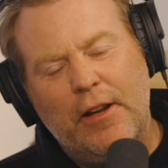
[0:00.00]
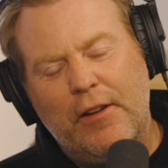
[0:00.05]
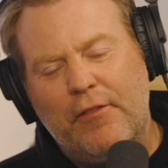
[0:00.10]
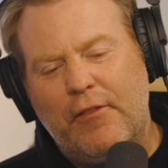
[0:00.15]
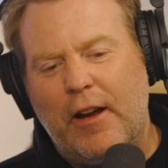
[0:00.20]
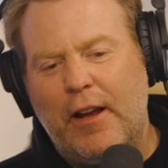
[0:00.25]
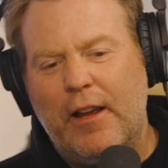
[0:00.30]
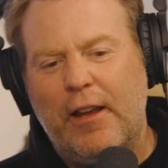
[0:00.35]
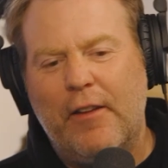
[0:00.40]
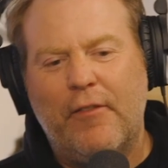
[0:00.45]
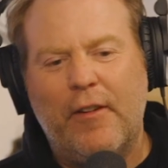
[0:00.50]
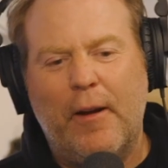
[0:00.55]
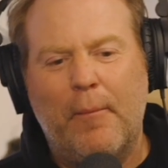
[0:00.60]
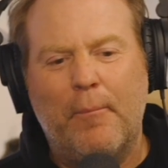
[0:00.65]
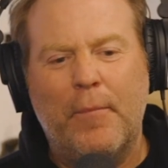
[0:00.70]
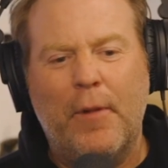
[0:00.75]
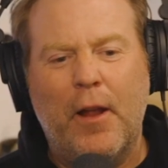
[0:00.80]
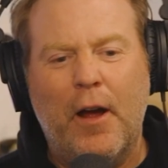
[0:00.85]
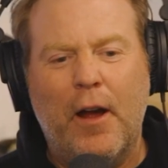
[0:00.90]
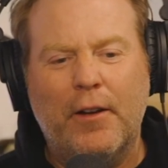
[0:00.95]
if
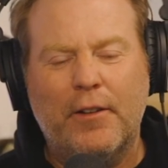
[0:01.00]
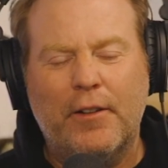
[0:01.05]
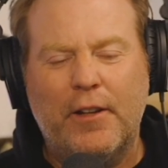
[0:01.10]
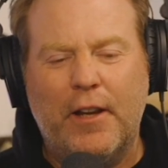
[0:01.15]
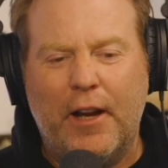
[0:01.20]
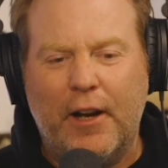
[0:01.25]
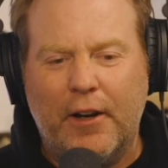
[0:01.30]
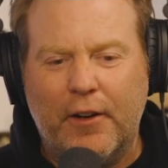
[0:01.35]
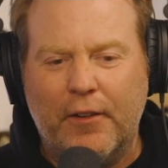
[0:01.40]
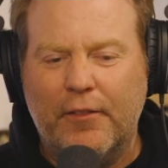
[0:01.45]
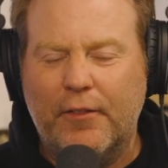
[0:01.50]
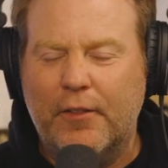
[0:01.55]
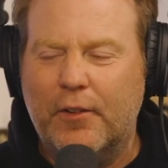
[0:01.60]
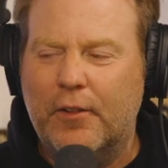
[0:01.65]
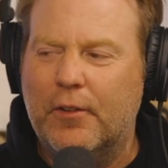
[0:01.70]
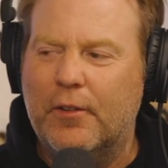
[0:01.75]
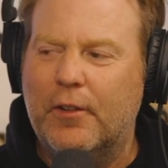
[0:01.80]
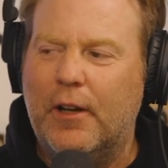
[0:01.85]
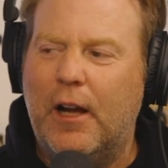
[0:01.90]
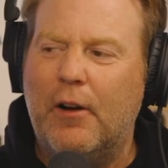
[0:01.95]
I'm not careful,